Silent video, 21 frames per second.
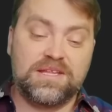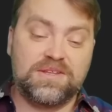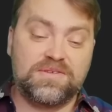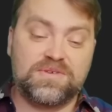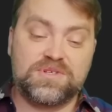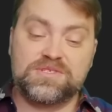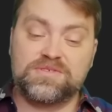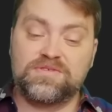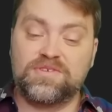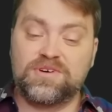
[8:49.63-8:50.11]
And there
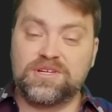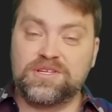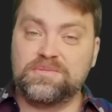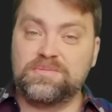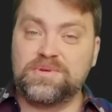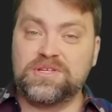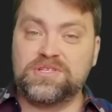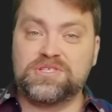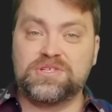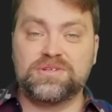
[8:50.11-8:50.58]
was a funny
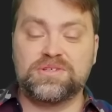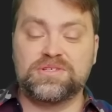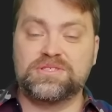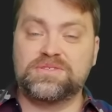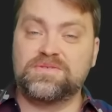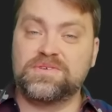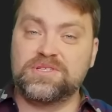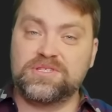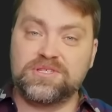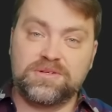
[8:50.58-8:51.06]
picture on
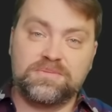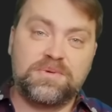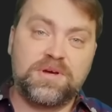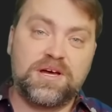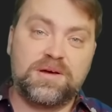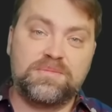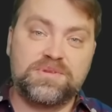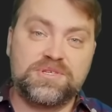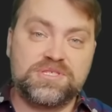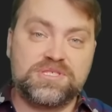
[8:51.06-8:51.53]
Twitter
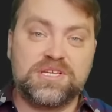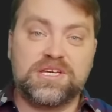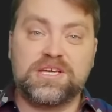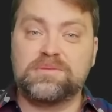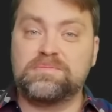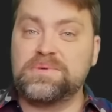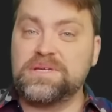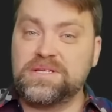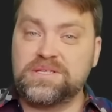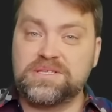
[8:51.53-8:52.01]
published,
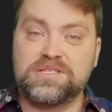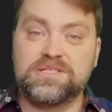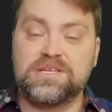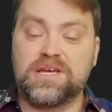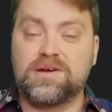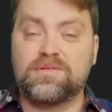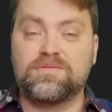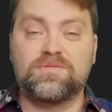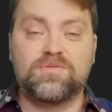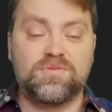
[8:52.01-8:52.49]
I picked it
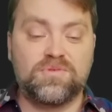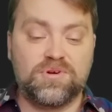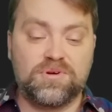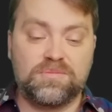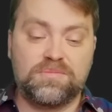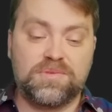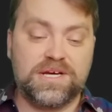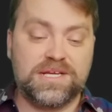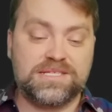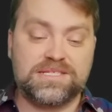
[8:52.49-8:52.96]
up for
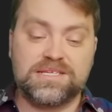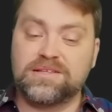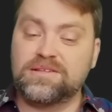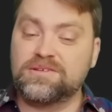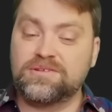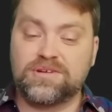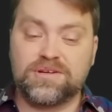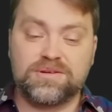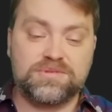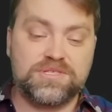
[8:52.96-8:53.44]
my
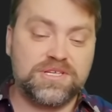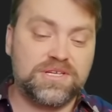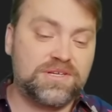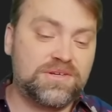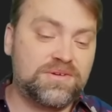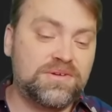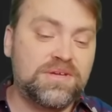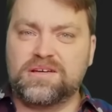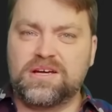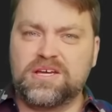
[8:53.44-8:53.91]
Telegram
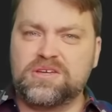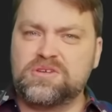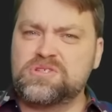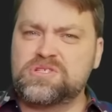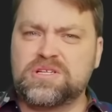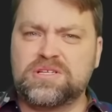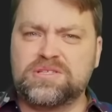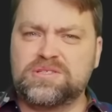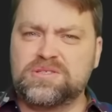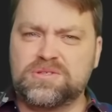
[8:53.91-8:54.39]
channel. I
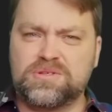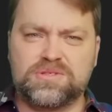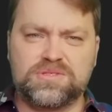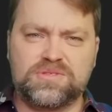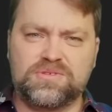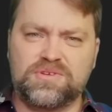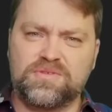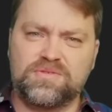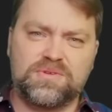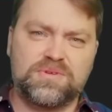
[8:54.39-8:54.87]
usually do
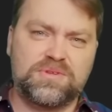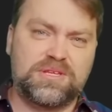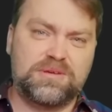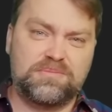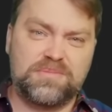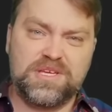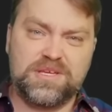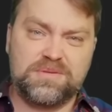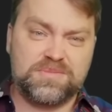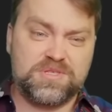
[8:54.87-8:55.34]
not review the
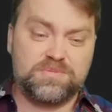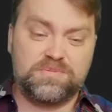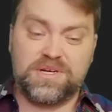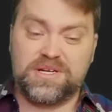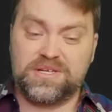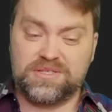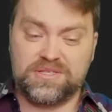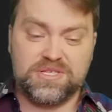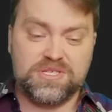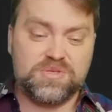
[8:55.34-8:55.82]
memes,
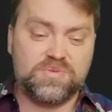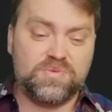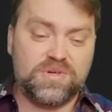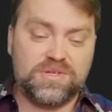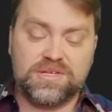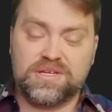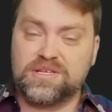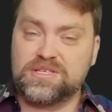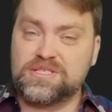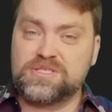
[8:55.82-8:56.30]
but this
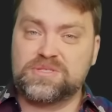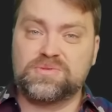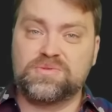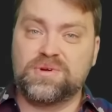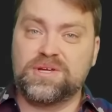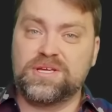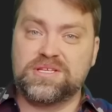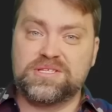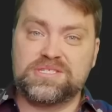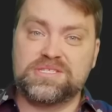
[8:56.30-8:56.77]
one
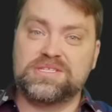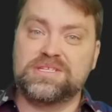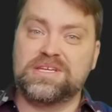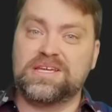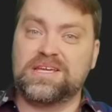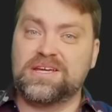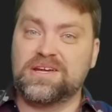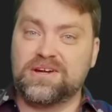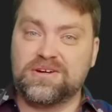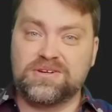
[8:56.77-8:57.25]
illustrates the
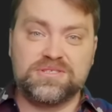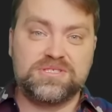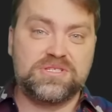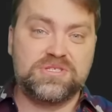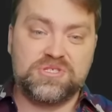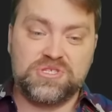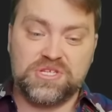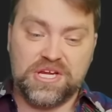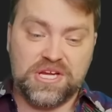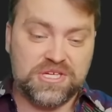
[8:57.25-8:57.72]
current
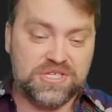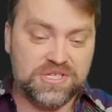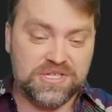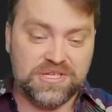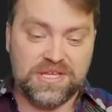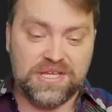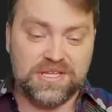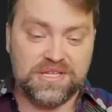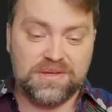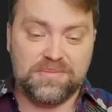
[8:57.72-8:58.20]

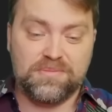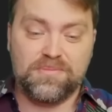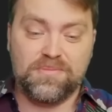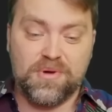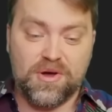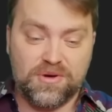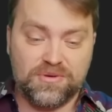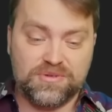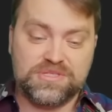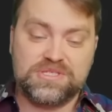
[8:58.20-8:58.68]
situation in the
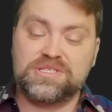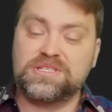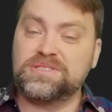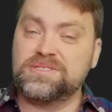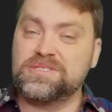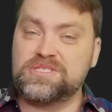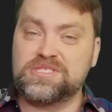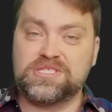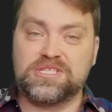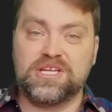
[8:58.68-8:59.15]
most
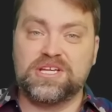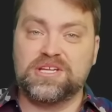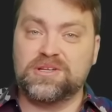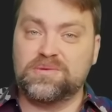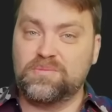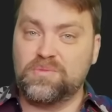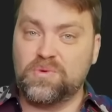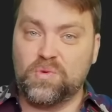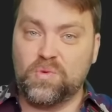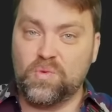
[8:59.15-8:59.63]

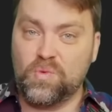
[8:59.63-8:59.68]
understandable